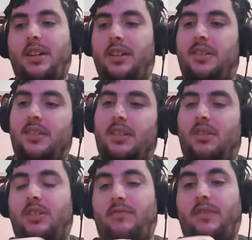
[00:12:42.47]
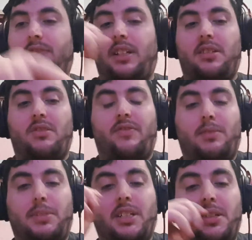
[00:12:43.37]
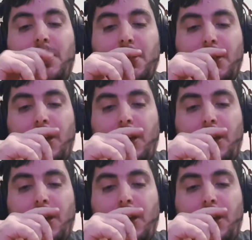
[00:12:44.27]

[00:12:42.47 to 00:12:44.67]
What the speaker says: it's sunlight reflecting off the blades.